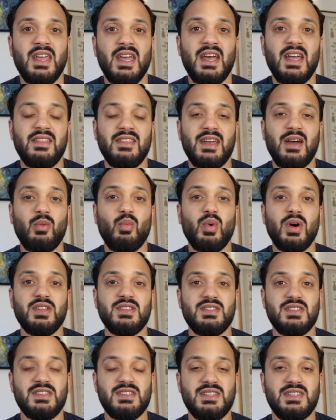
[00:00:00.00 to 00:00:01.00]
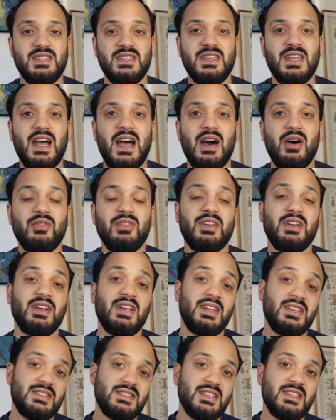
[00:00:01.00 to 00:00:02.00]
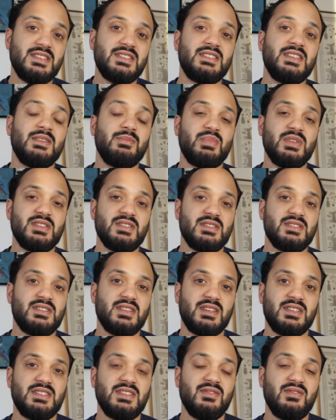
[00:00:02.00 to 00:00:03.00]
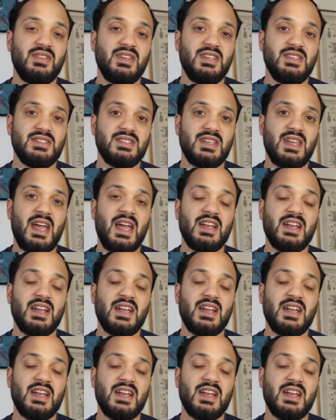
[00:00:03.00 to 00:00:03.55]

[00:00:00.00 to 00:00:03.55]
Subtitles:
and that want to see how their existing business activities